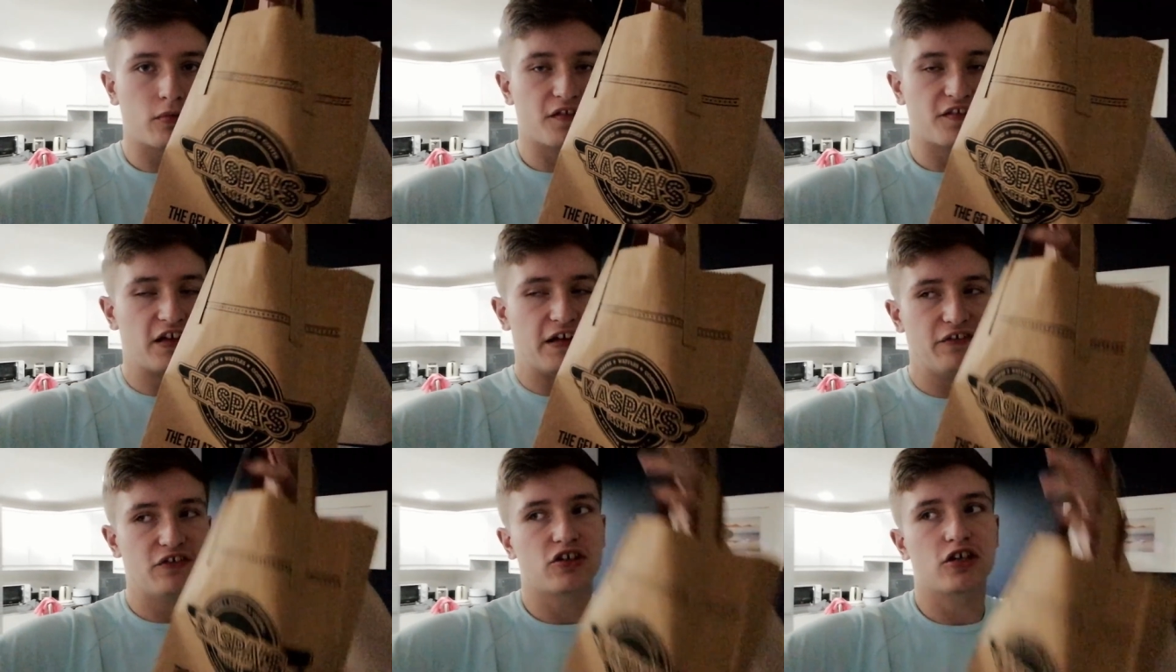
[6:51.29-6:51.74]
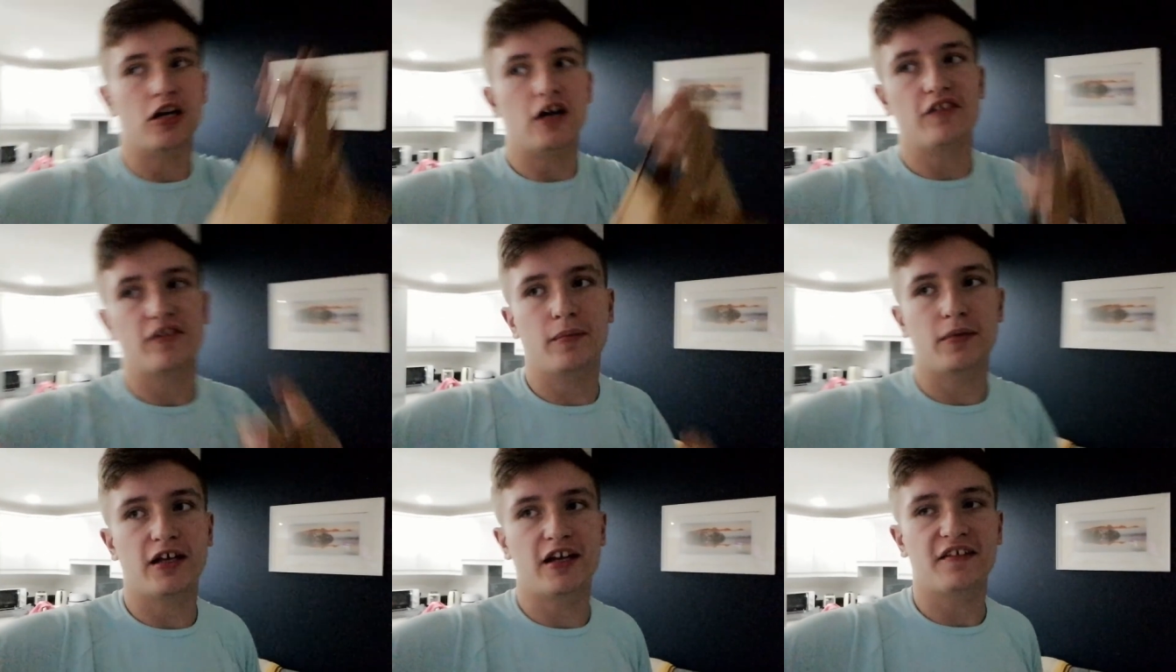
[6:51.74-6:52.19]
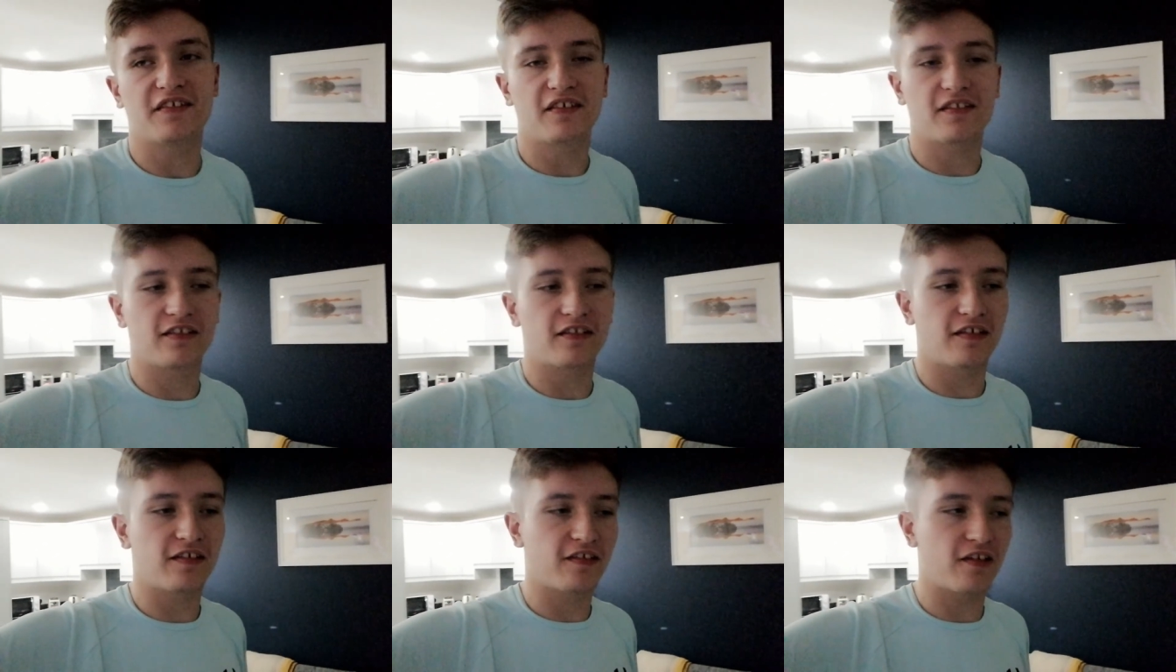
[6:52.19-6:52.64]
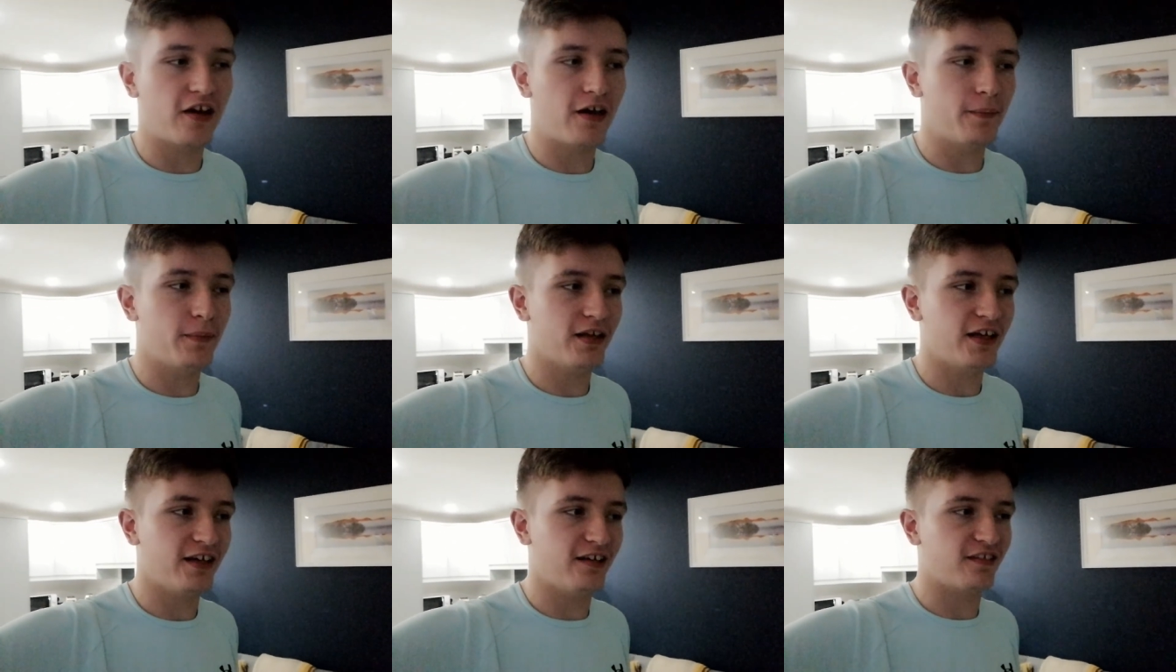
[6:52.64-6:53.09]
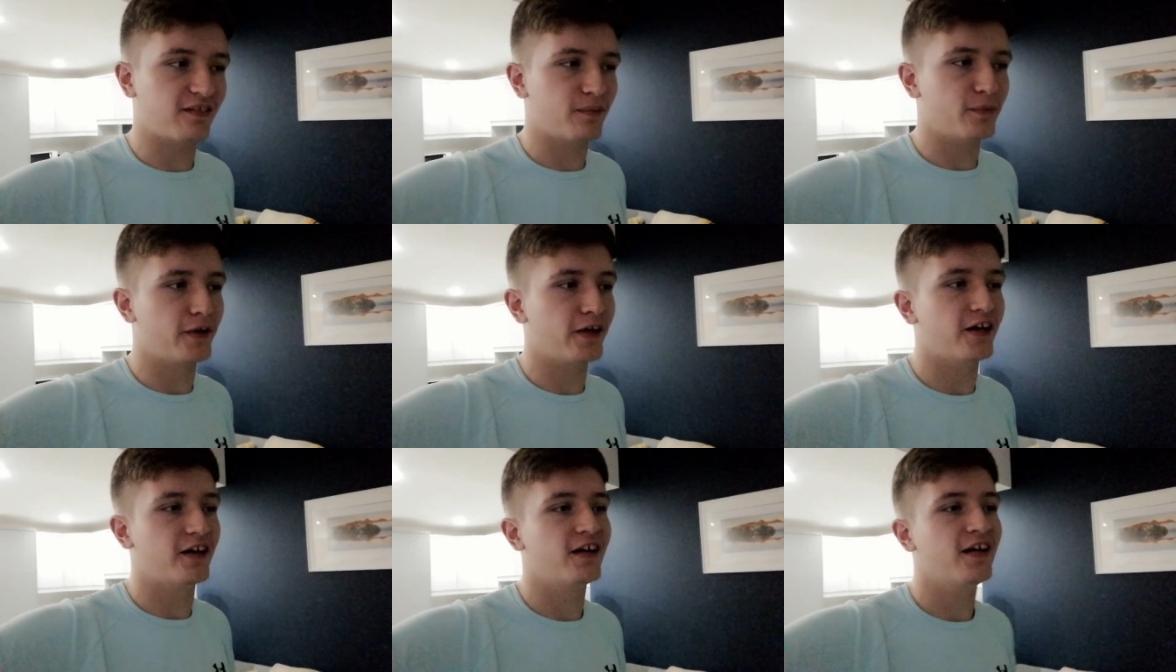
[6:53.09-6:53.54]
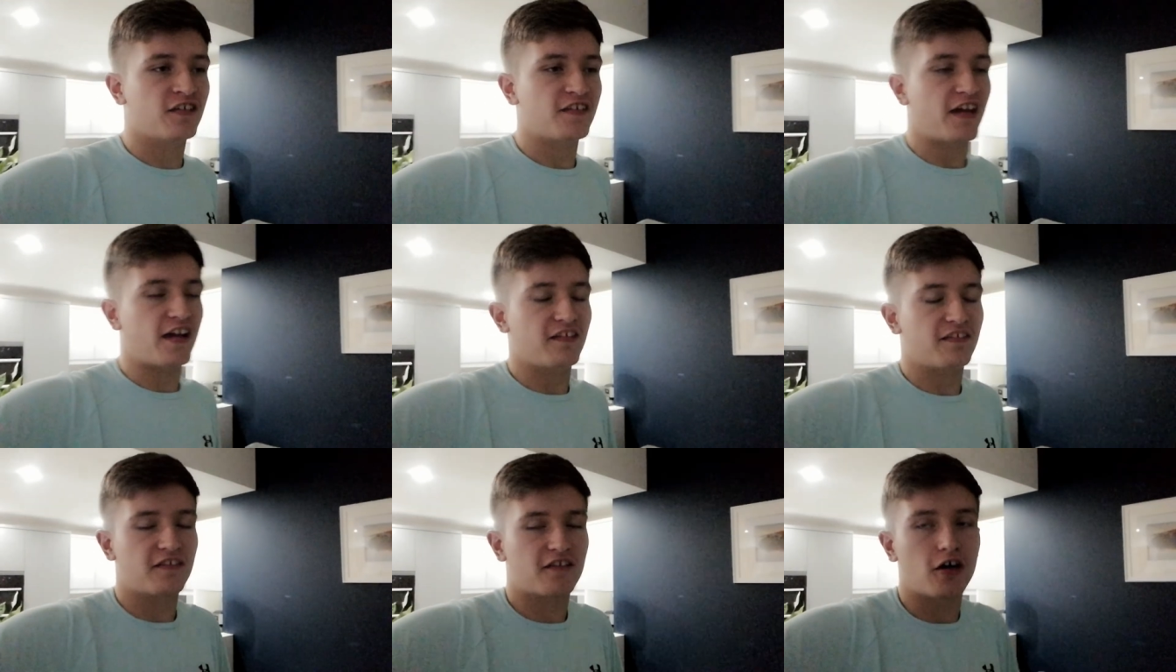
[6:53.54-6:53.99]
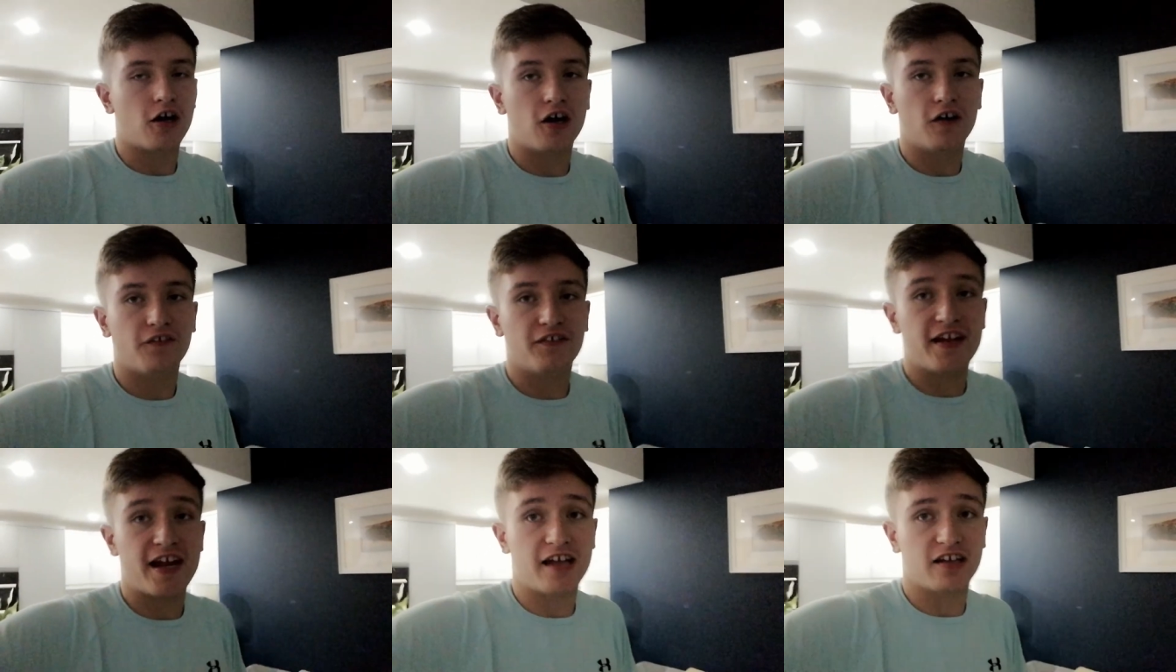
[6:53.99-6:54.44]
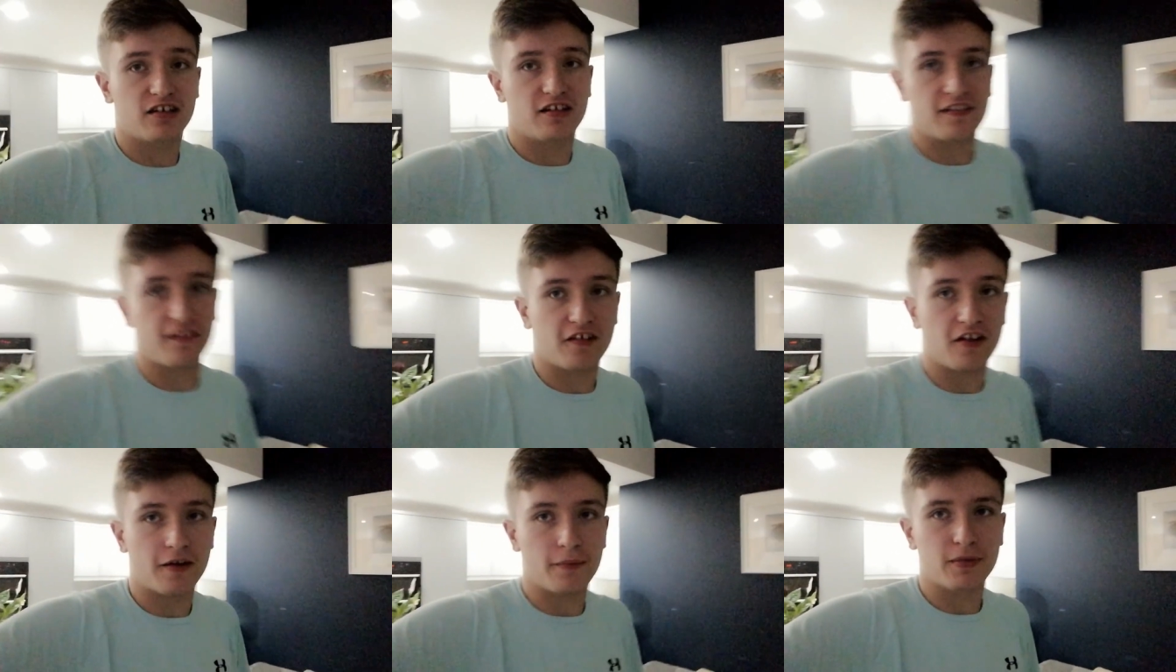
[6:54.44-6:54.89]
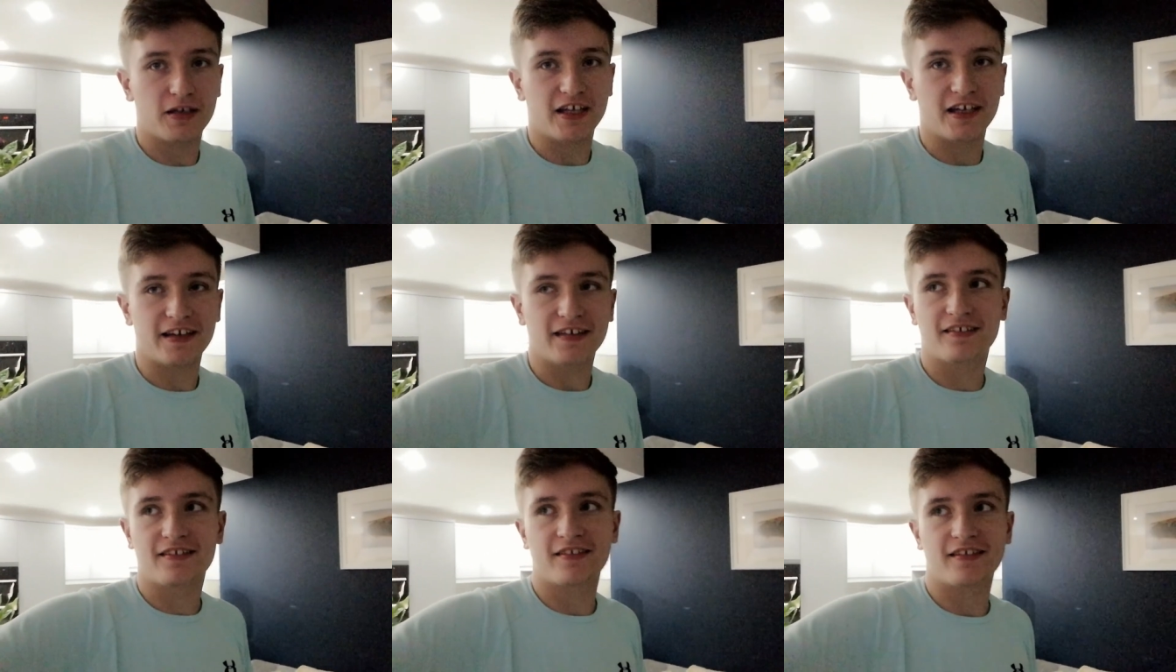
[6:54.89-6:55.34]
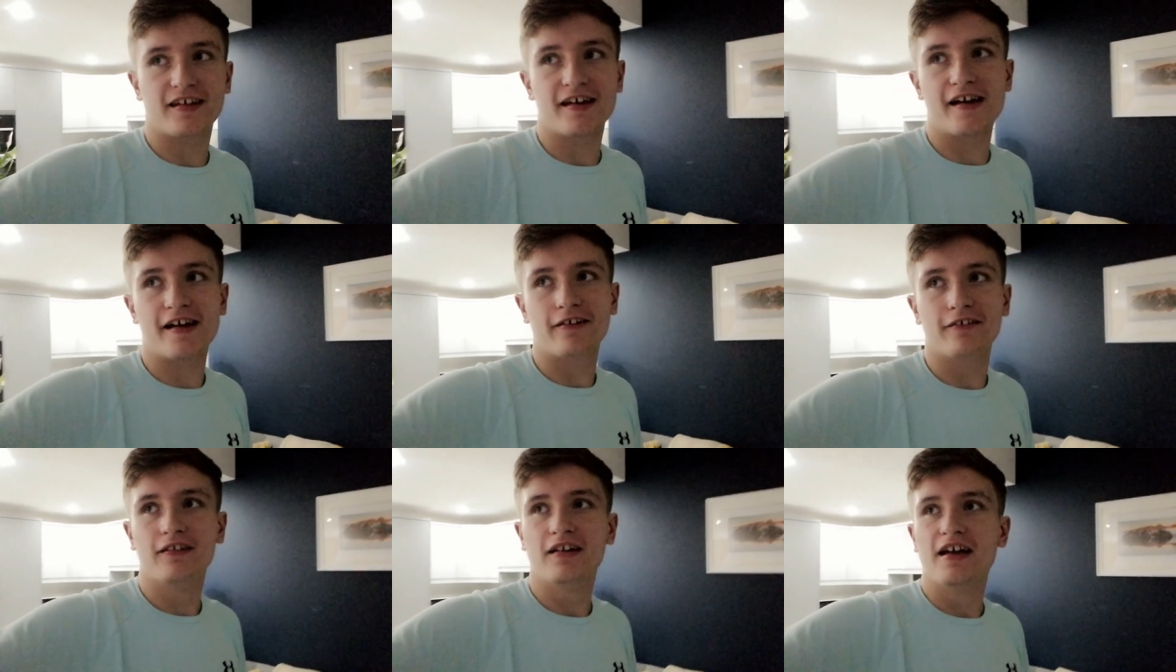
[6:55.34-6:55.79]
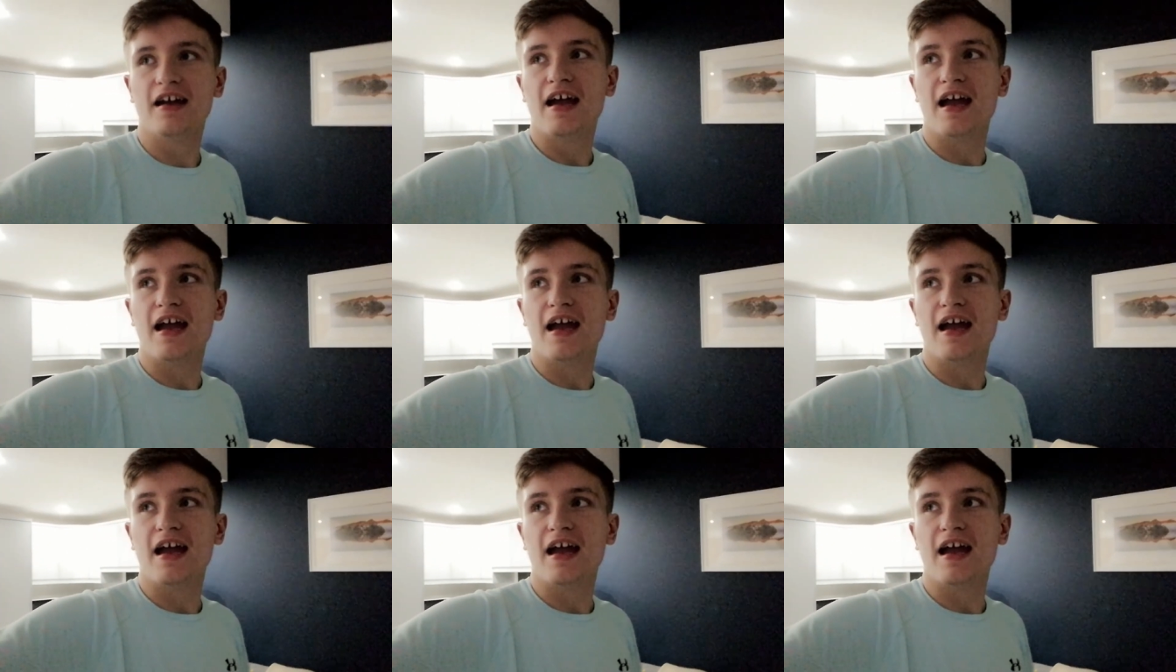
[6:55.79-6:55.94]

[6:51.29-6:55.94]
Well, it's not even a coffee place, it's a dessert place, but there's iced coffee at the dessert place, so